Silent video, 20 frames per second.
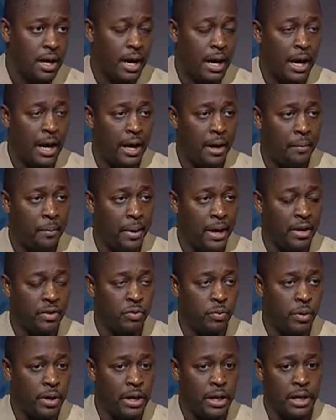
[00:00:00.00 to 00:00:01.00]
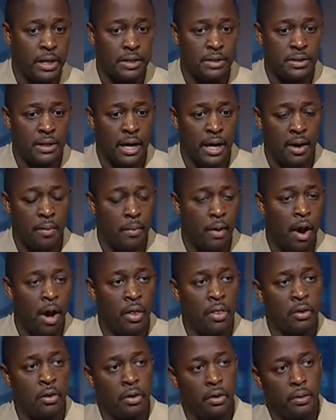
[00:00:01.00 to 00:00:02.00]
as well as
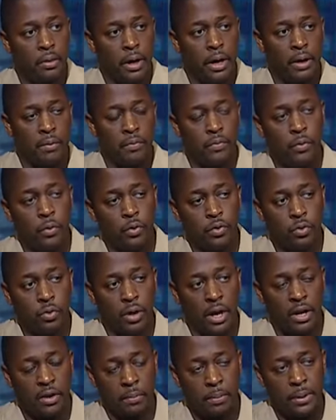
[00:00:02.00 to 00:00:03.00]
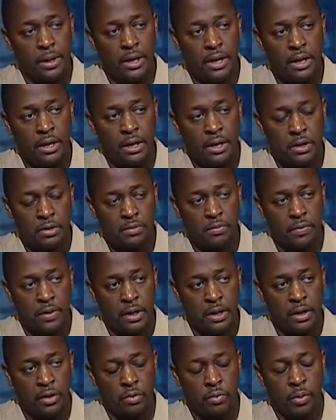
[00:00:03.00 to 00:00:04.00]
other folks who kind of play in this
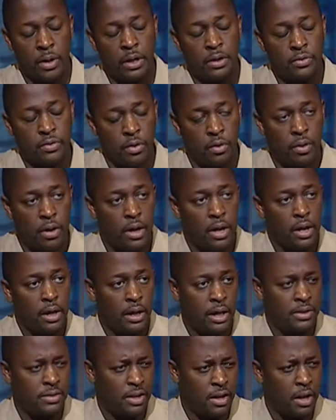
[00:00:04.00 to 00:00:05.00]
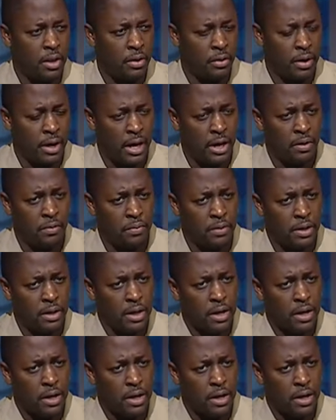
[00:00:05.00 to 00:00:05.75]
field as well. So that's another kind of